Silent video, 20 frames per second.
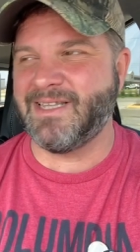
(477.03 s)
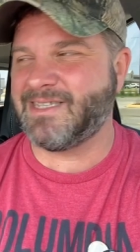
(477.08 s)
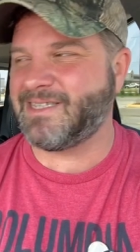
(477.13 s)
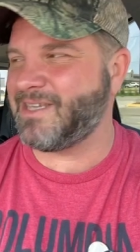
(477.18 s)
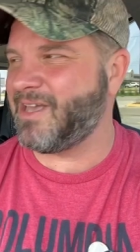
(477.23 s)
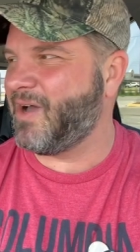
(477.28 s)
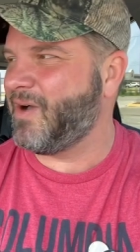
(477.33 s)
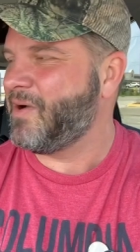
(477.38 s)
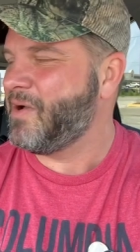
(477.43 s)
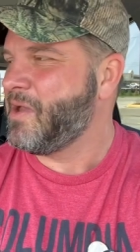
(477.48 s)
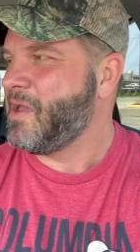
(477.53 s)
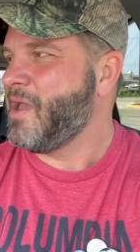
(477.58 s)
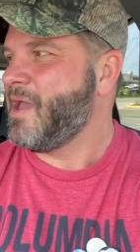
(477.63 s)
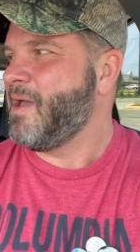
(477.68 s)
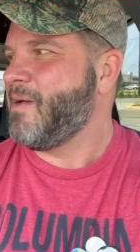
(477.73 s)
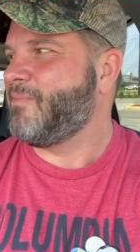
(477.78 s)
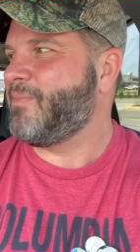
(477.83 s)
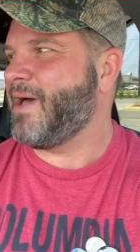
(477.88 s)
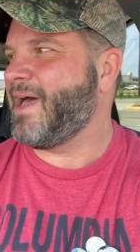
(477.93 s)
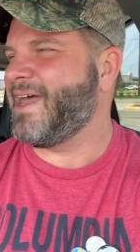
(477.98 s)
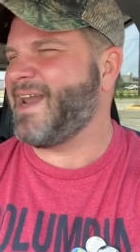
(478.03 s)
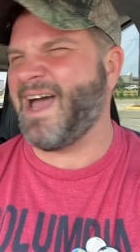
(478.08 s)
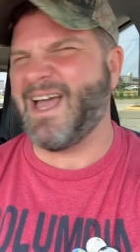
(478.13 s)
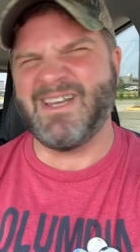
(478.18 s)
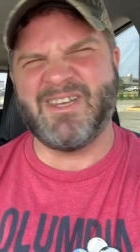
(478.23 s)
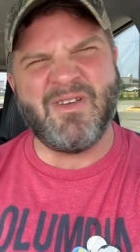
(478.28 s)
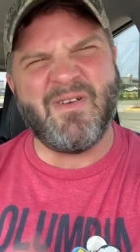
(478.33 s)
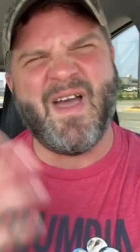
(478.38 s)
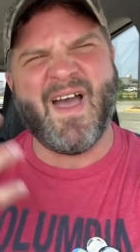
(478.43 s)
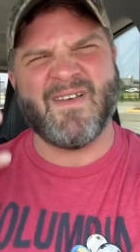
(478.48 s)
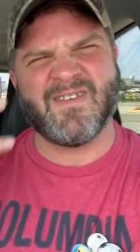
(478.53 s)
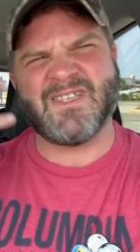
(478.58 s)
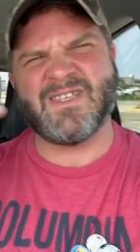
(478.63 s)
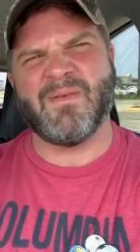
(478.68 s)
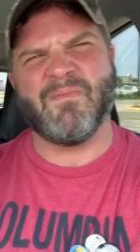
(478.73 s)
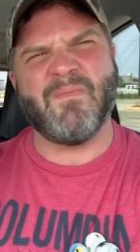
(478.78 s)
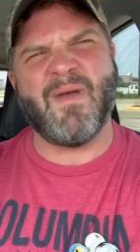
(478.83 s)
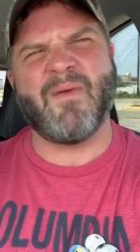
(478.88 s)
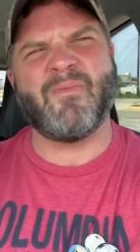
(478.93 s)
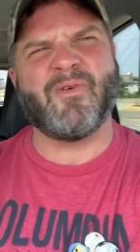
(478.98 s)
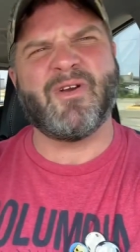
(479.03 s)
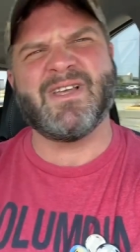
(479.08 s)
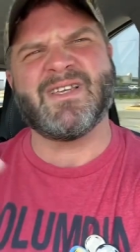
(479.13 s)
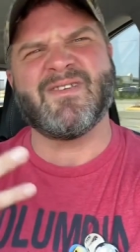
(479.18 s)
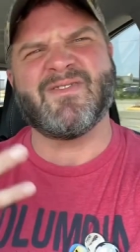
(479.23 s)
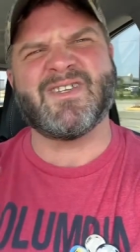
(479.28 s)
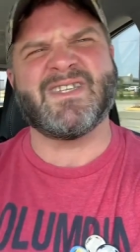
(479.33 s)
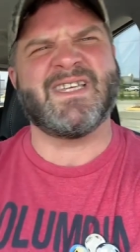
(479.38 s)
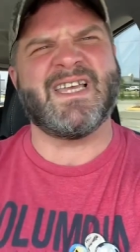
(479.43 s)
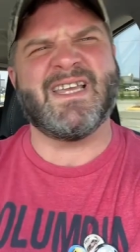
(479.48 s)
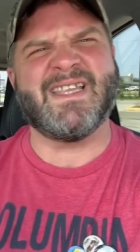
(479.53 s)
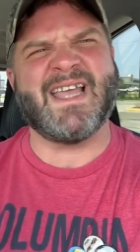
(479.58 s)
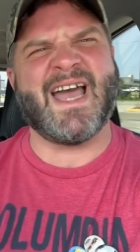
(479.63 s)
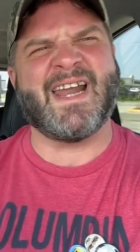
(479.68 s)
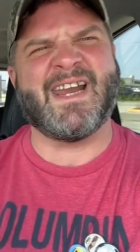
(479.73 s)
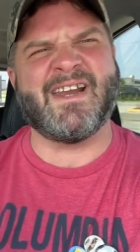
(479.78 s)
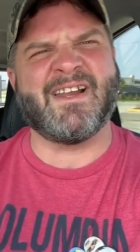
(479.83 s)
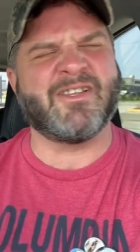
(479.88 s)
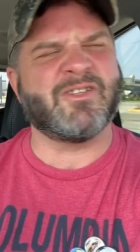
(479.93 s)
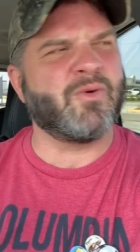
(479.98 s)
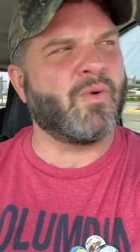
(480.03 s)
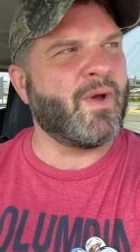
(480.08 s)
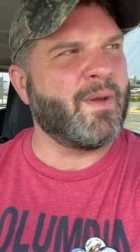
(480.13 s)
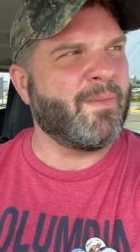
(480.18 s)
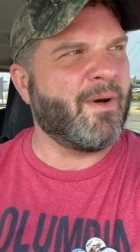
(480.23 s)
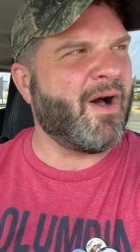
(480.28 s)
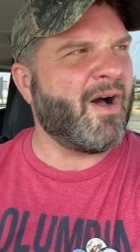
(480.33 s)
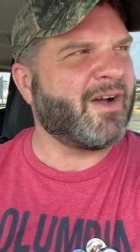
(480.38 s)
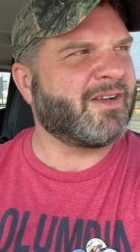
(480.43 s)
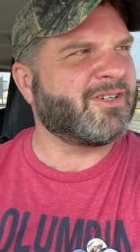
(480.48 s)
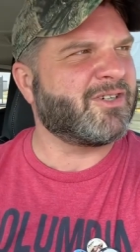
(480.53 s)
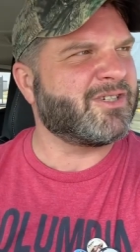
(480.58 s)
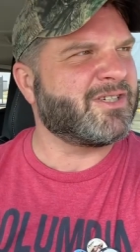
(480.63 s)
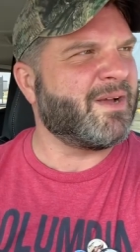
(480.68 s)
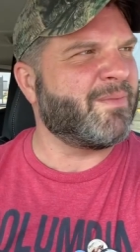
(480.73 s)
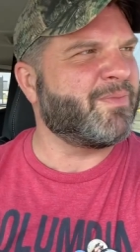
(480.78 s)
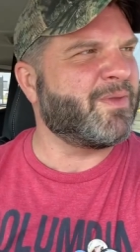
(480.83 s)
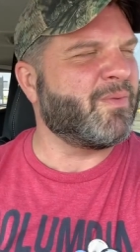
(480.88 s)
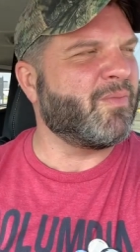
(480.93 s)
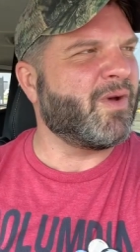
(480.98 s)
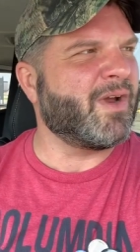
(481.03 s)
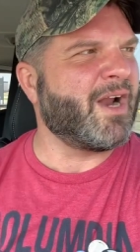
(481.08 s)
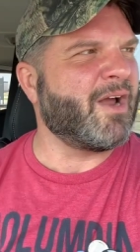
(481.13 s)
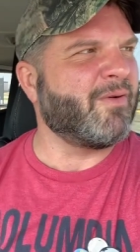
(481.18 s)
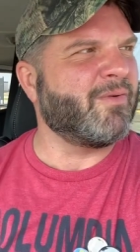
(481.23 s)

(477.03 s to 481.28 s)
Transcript: So, but I do have some memories of seeing that in a toy box or something when I